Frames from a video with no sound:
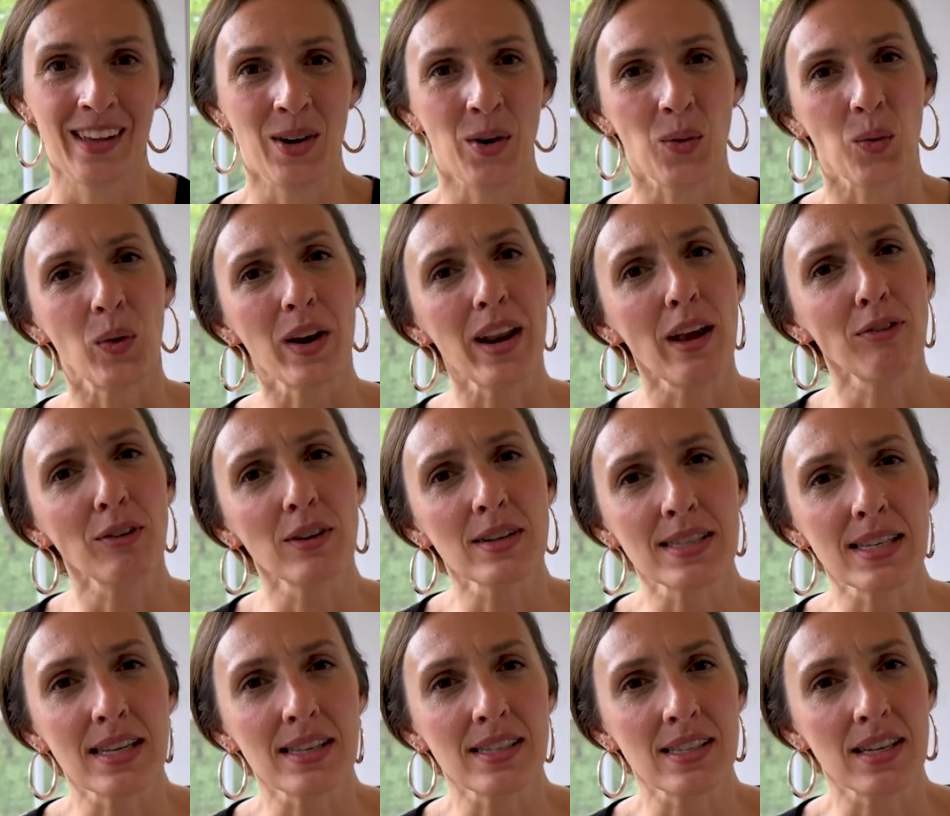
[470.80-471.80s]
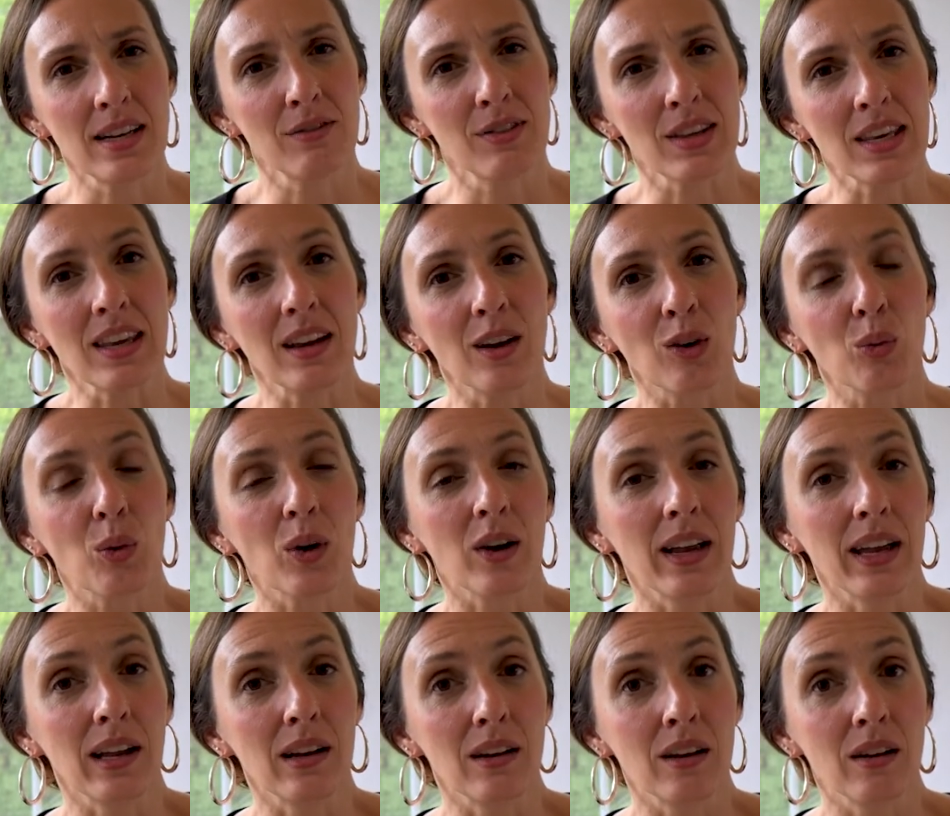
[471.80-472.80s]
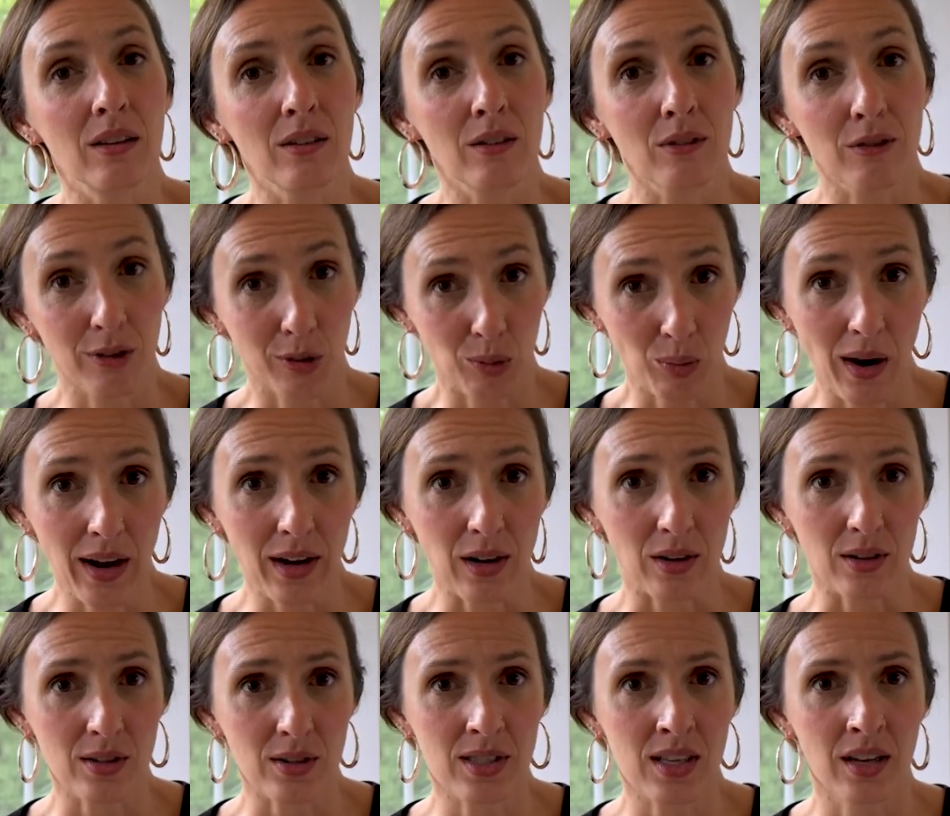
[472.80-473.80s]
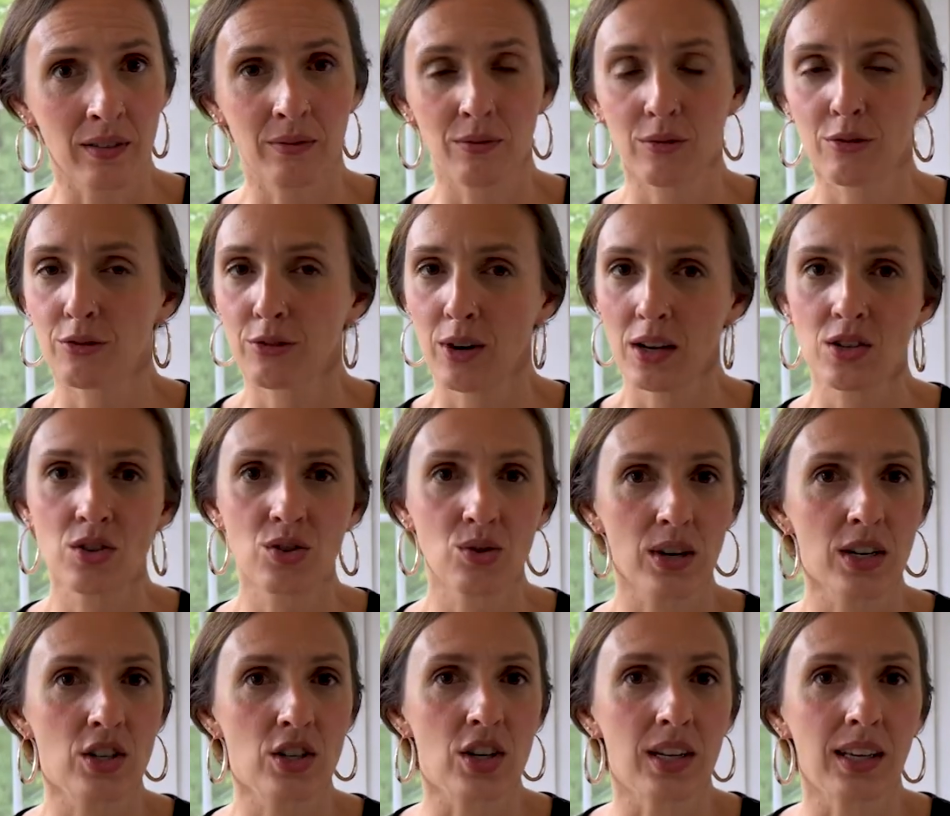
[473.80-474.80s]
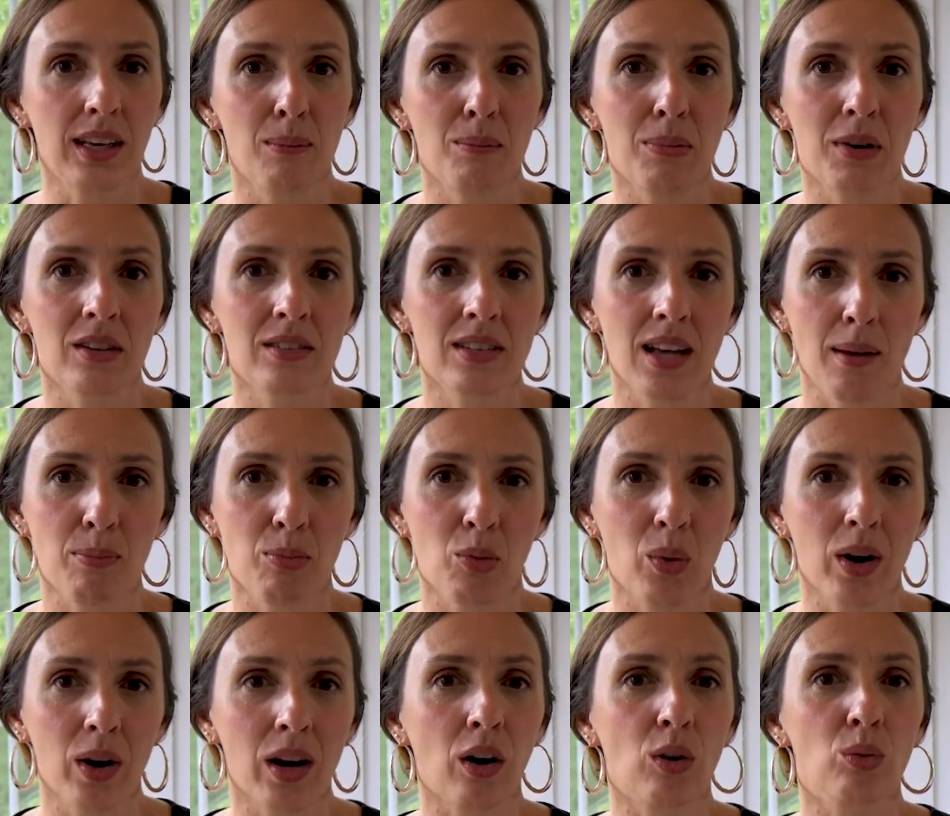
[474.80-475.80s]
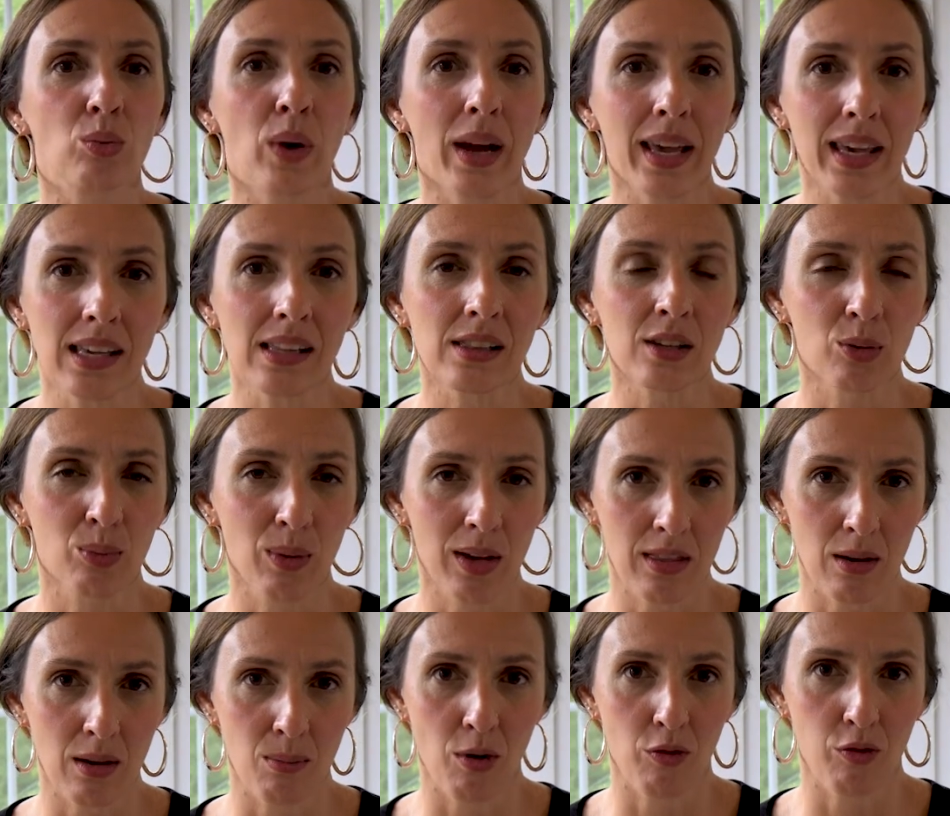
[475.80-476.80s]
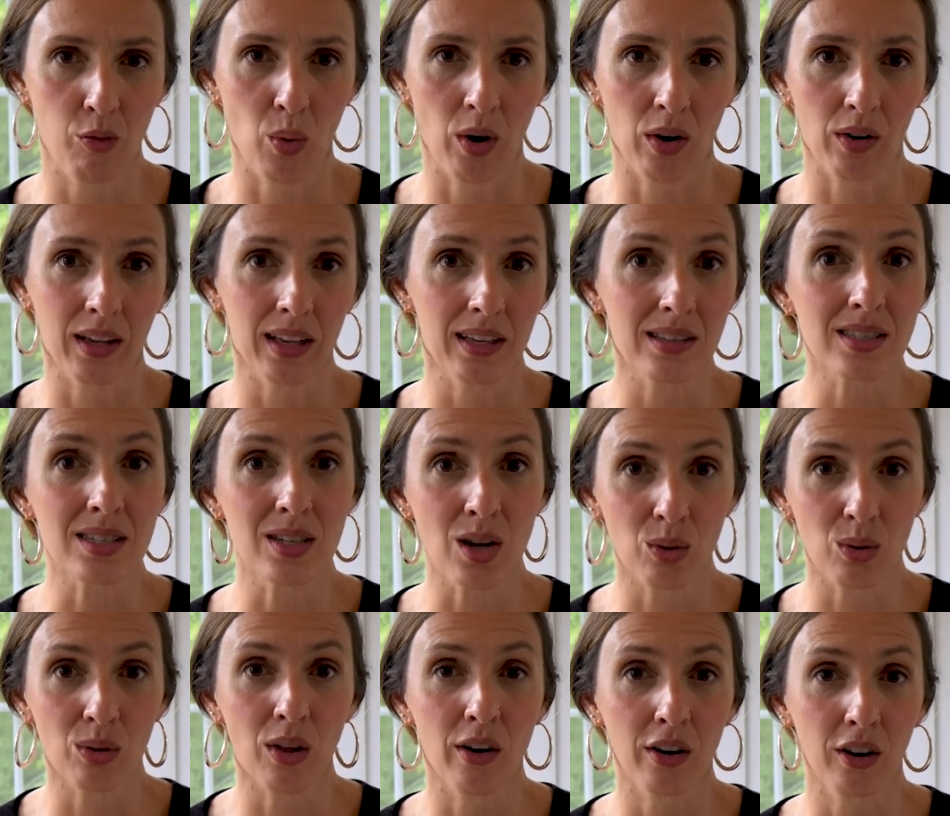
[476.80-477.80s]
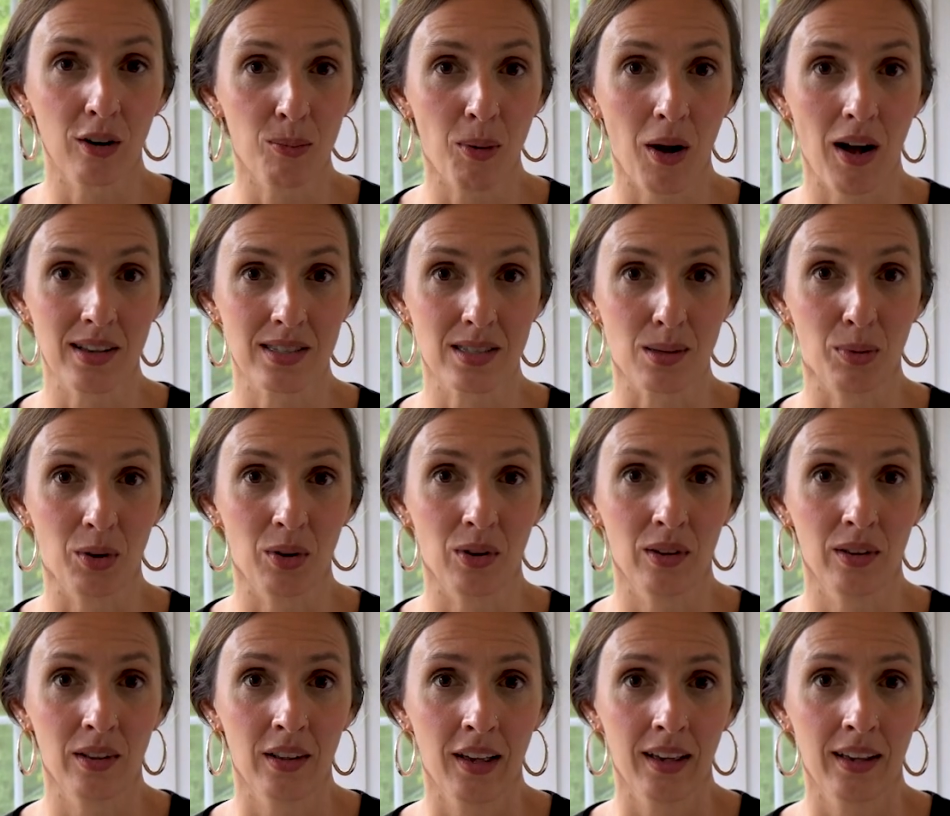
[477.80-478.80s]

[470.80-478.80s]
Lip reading: Whatever season of the year we're in, for writers, frustration can build up when our regular rhythm of work is no longer possible.